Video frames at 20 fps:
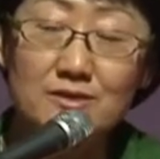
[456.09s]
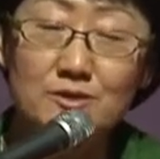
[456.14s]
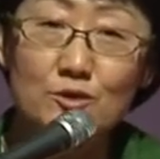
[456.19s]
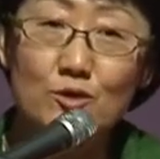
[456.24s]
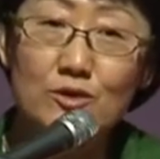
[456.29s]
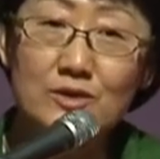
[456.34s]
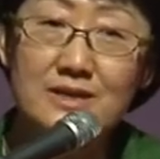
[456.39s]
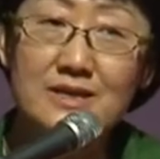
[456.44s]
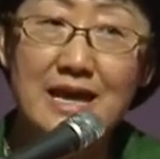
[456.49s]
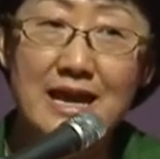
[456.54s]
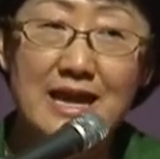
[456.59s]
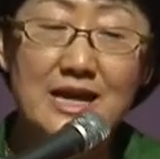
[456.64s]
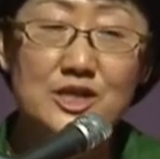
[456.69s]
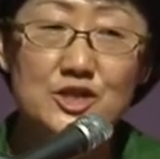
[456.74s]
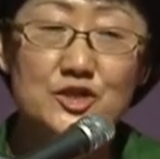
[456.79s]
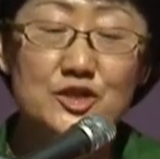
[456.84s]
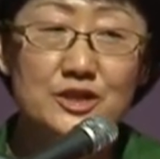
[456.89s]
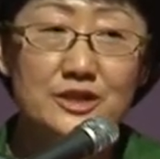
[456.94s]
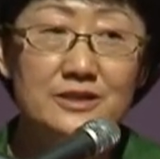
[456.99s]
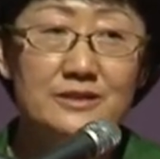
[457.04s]
Noeleen
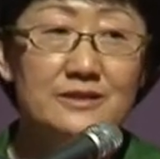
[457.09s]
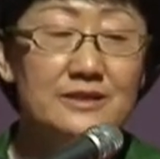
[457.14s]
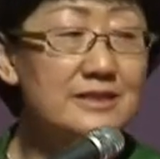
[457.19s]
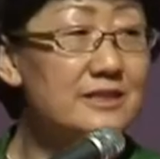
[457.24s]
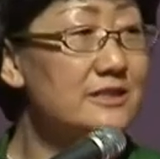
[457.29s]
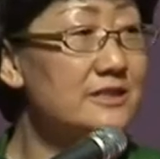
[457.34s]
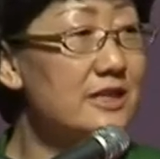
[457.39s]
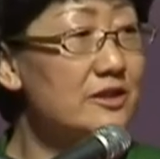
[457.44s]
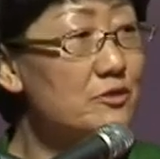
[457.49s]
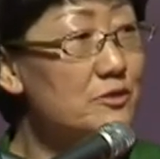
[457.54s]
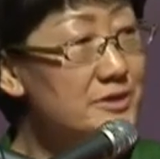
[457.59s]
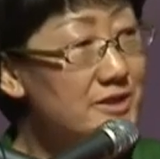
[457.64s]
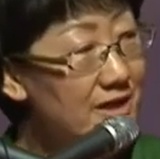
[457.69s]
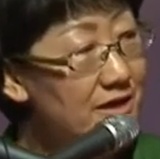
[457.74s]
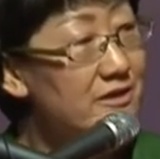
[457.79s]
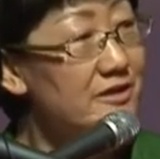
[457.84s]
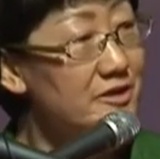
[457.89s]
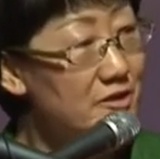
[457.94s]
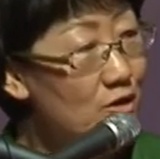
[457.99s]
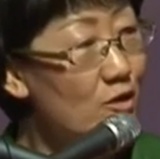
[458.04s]
Heyzer, Executive
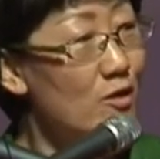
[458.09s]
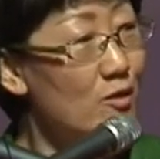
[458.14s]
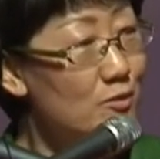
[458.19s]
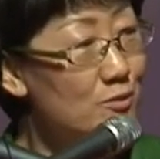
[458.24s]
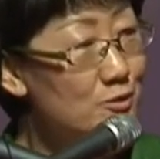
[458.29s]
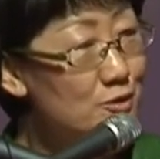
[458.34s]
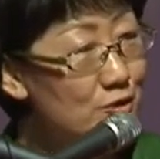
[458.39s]
Secretary of